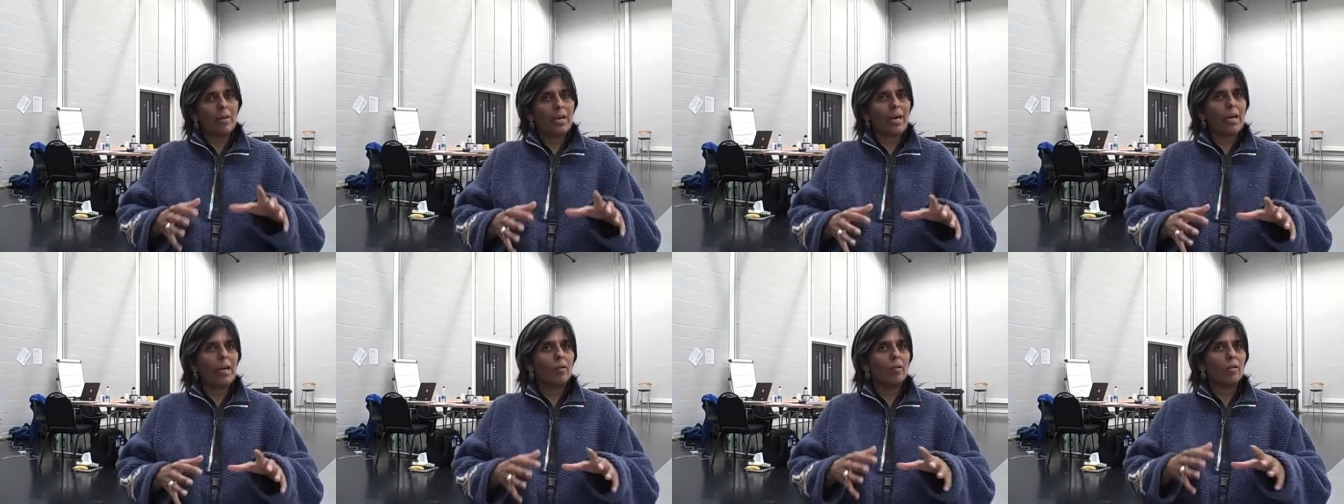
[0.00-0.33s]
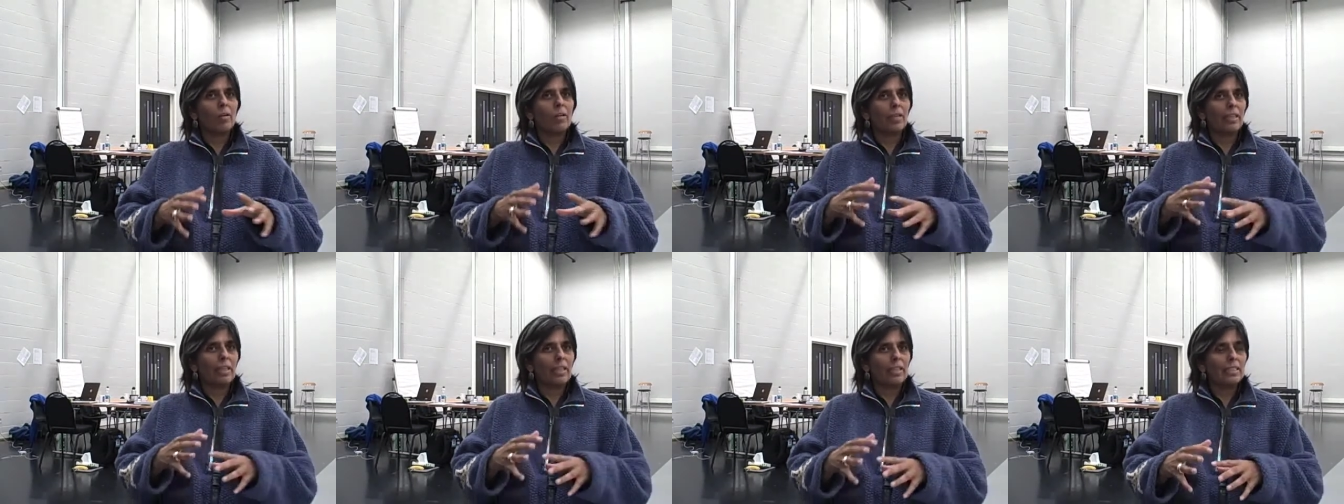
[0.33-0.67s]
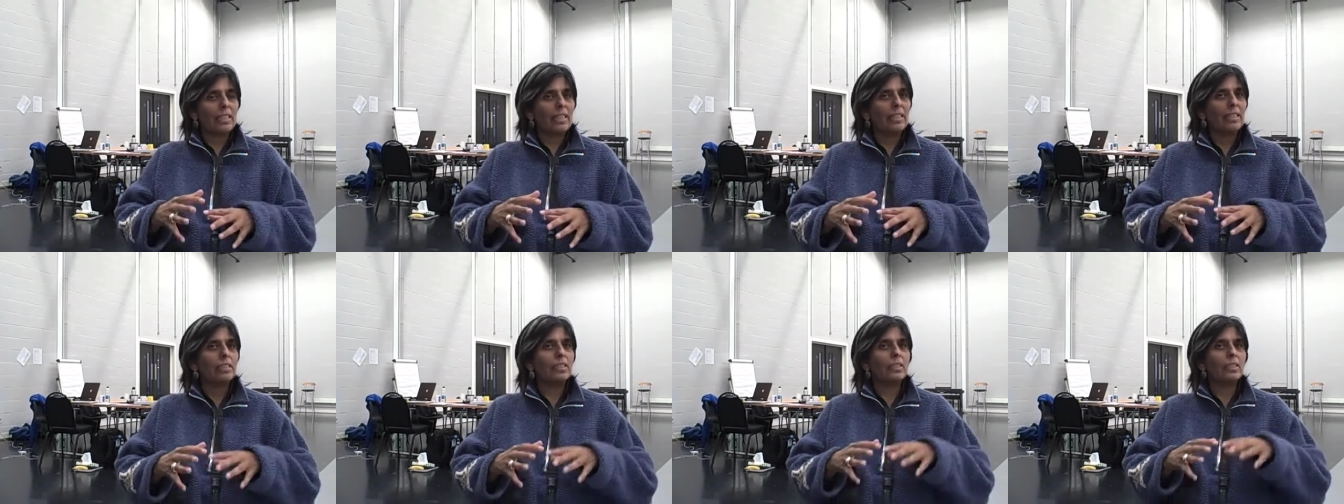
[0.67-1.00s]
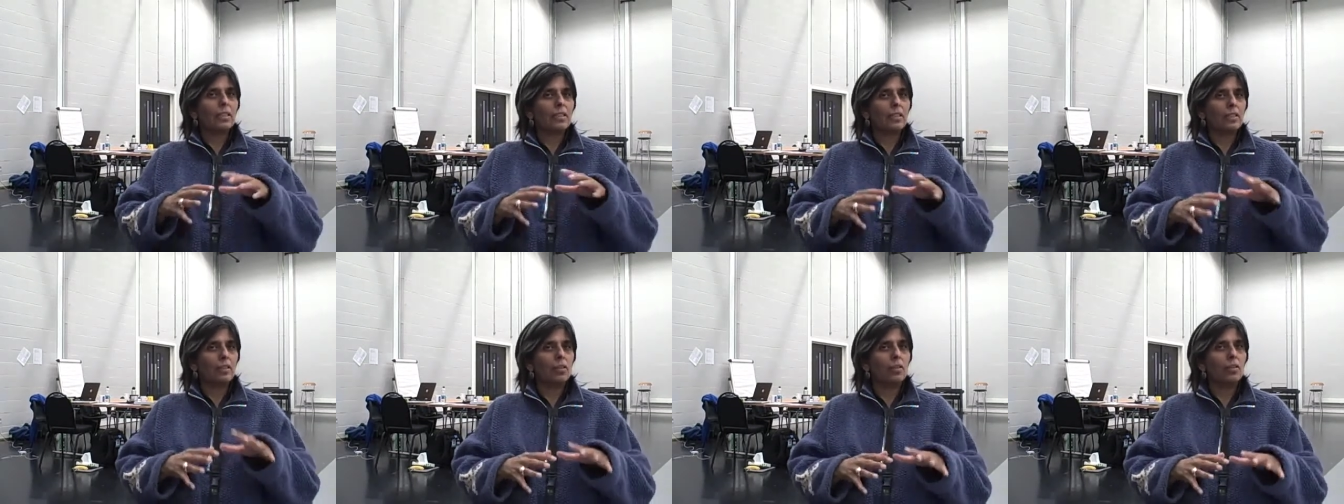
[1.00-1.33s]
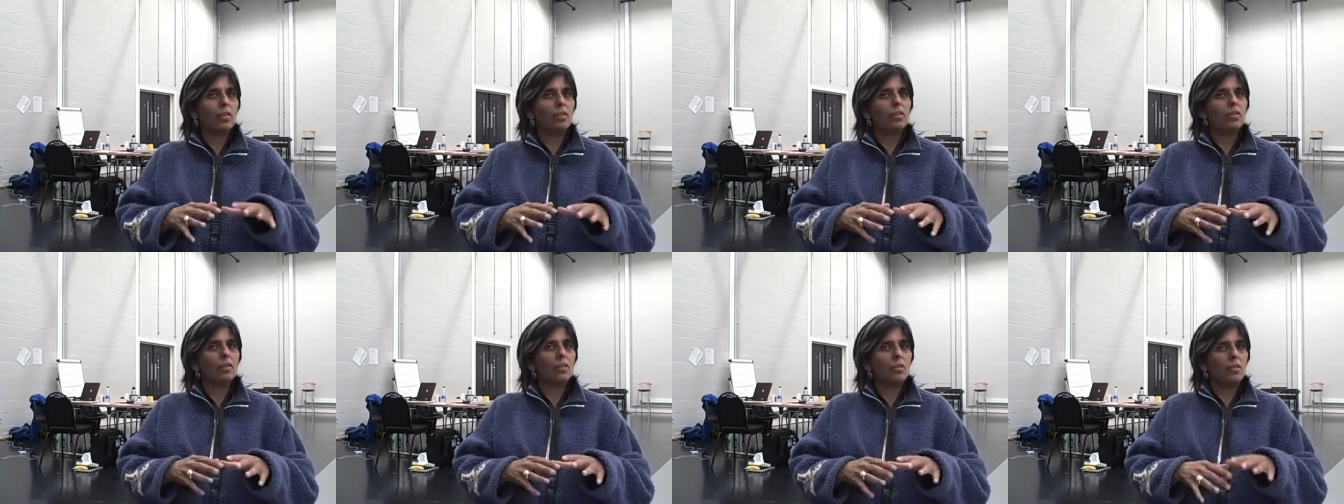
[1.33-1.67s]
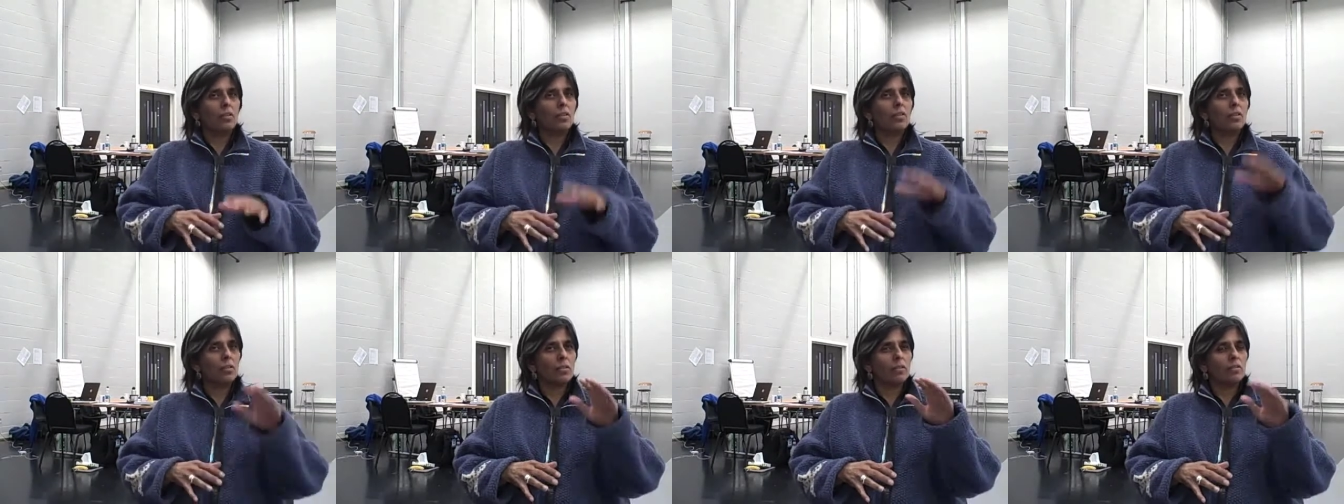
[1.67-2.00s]
power and identity in lots and
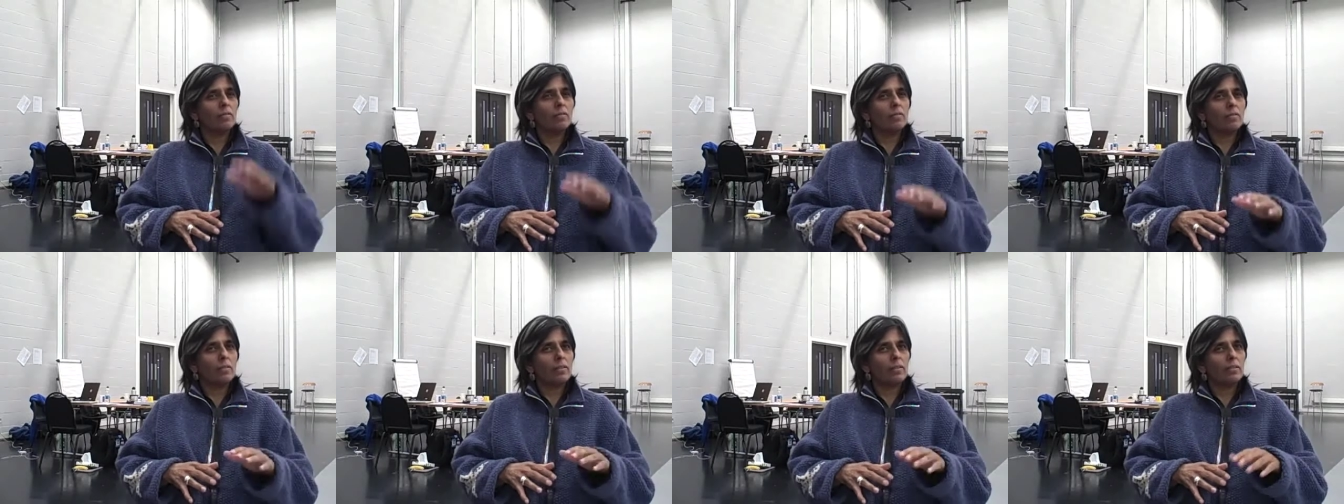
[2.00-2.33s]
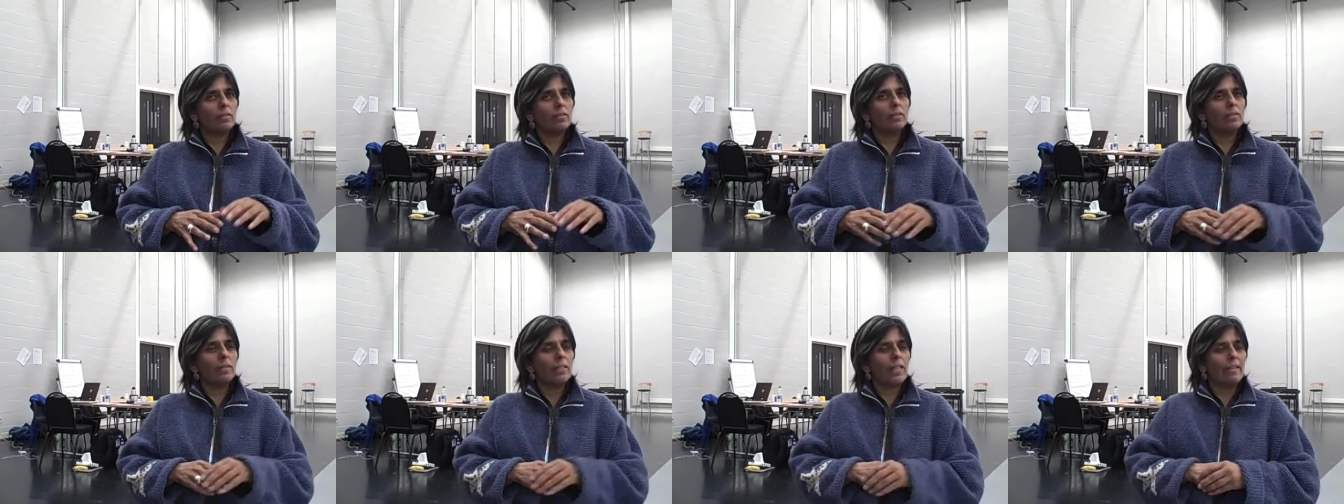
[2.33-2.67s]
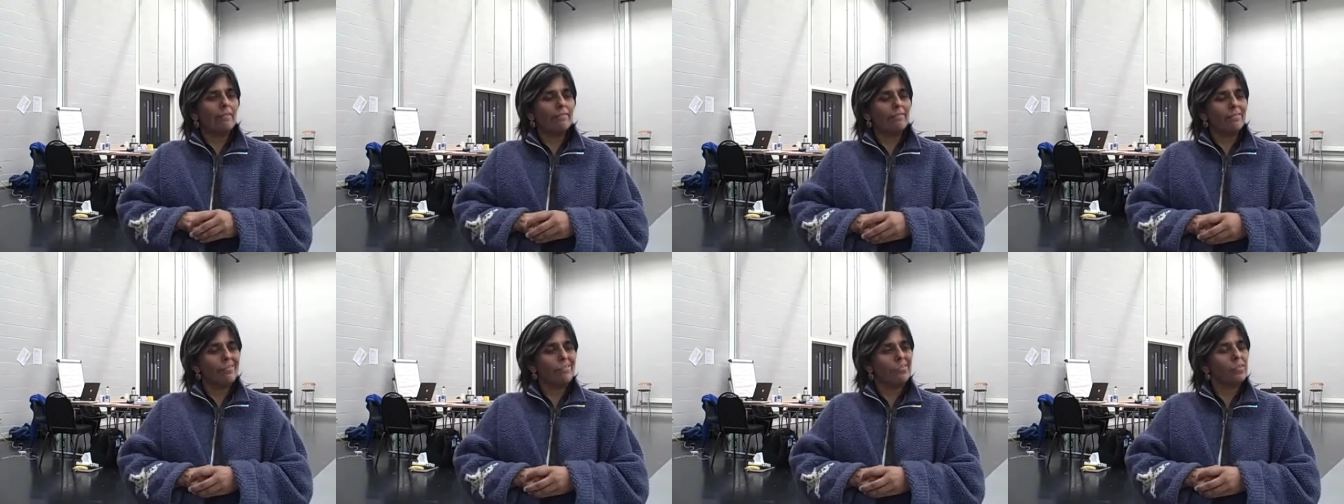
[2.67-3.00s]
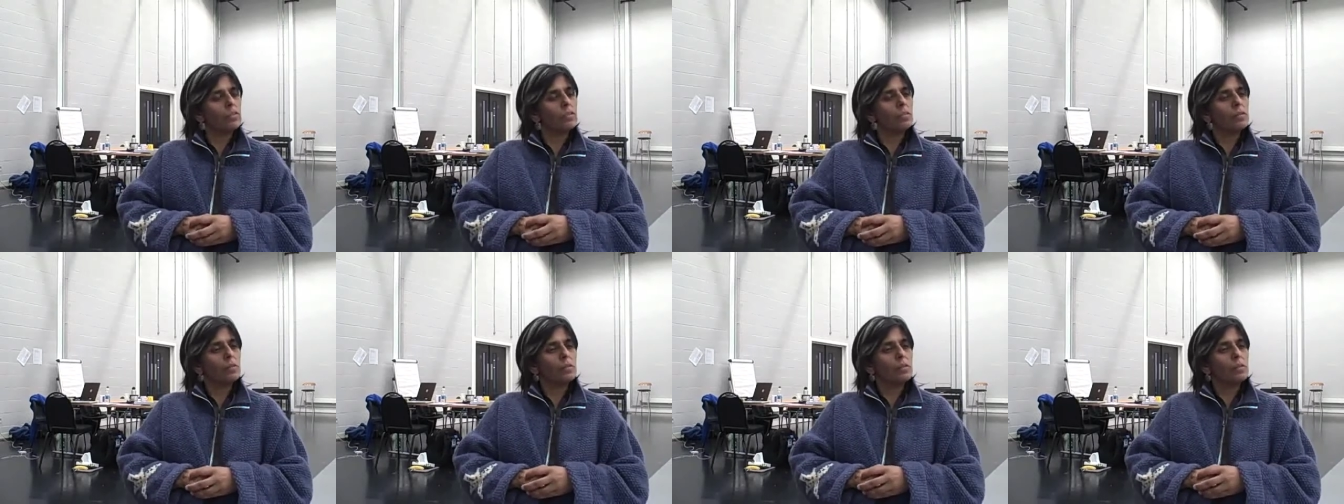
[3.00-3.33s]
lots of levels.